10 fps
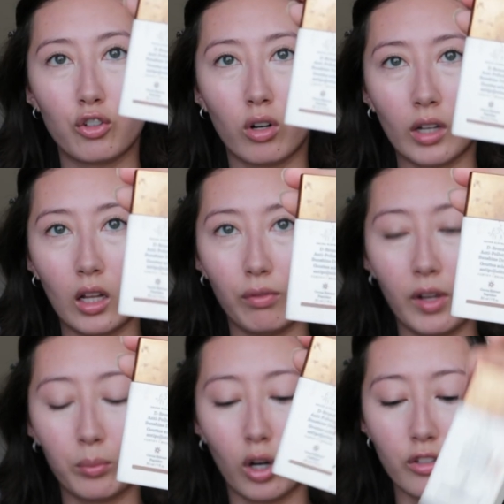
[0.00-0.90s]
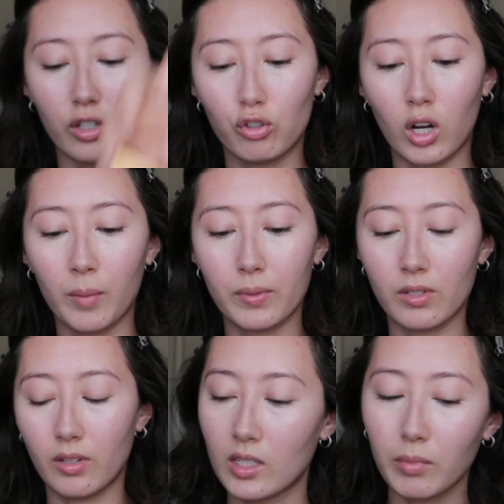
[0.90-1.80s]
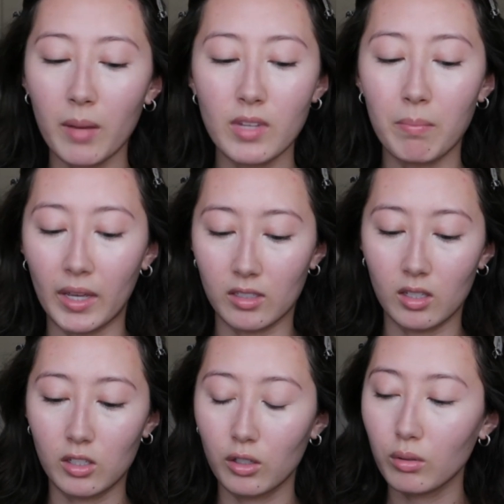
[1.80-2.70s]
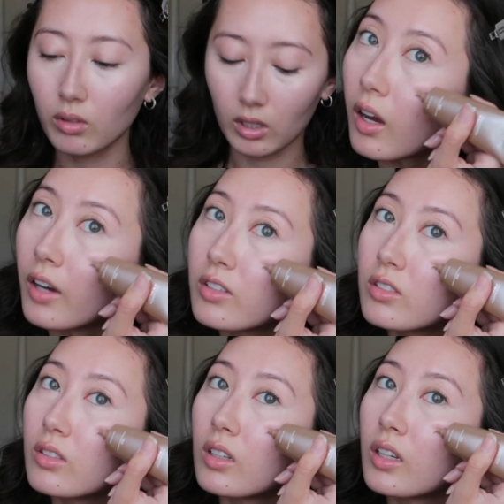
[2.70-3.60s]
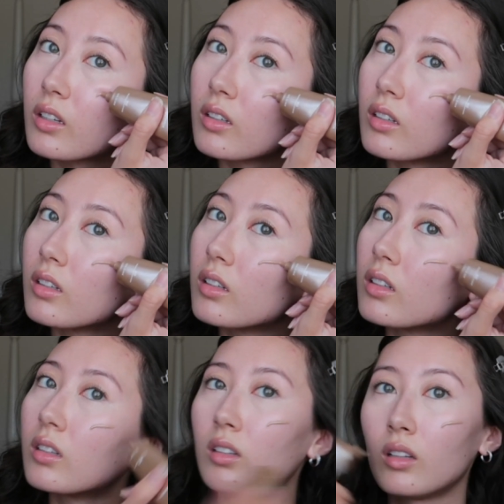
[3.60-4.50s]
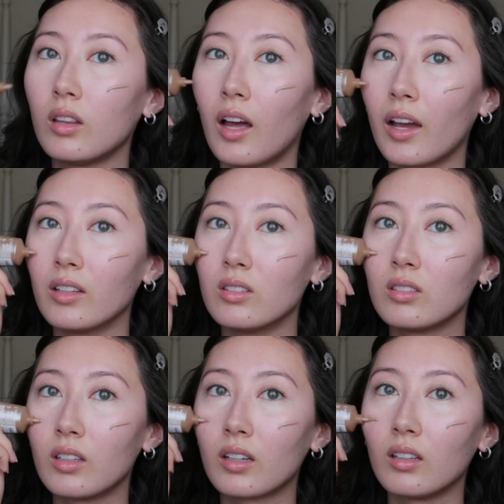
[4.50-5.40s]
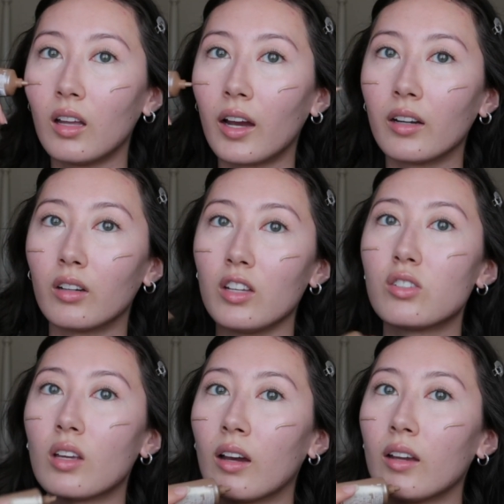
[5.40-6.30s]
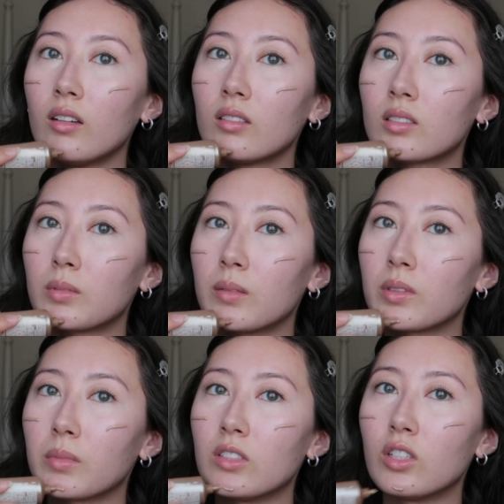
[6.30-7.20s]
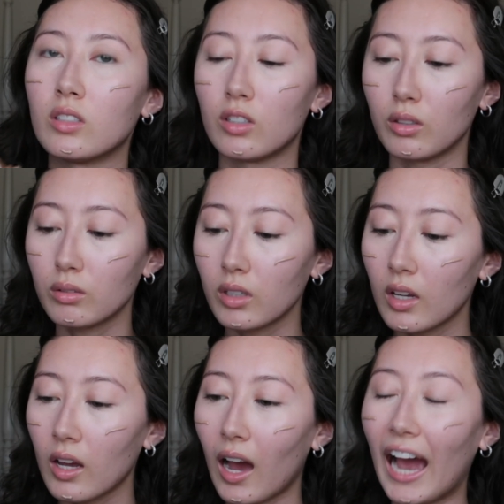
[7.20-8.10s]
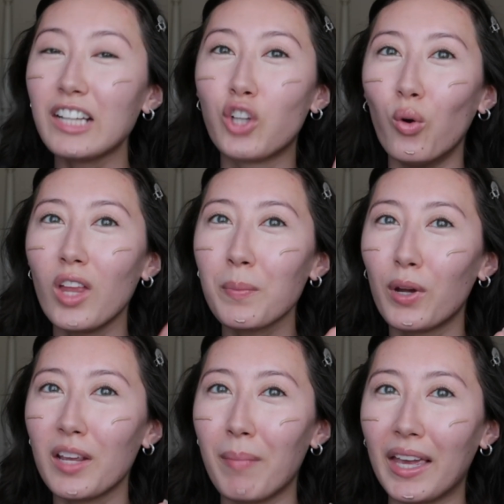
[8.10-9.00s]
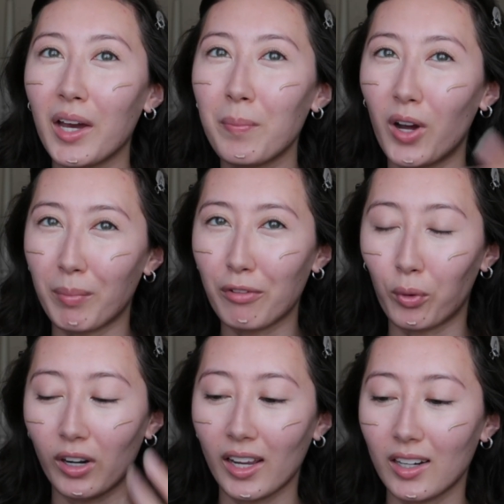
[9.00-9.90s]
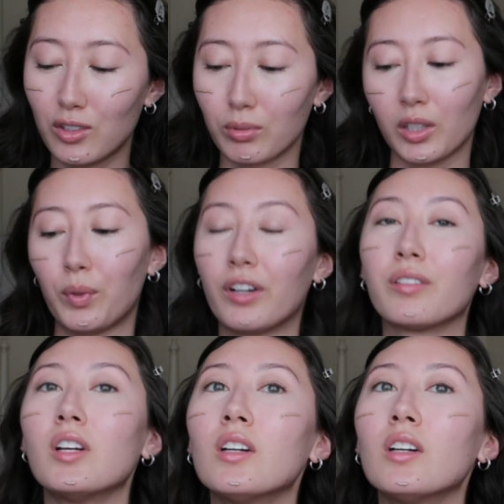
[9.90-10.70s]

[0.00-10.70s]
Drunk Elephant bronzing drops. Sometimes I mix the two. I just do like a line on each side. Sometimes on my chin too. I don't like putting makeup on my forehead. It's really weird.